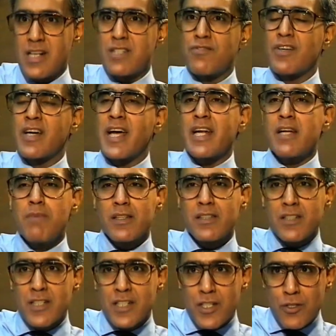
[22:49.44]
Let's forget
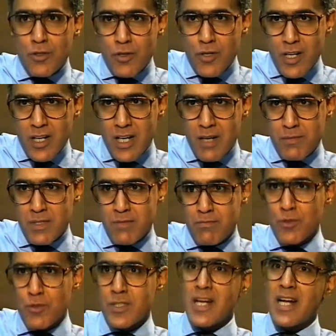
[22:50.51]
about the de jure claims
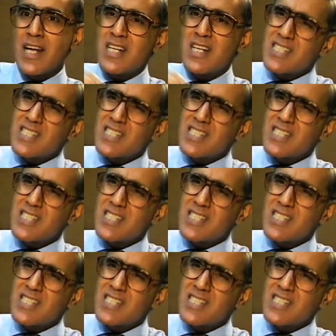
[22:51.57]
on both sides.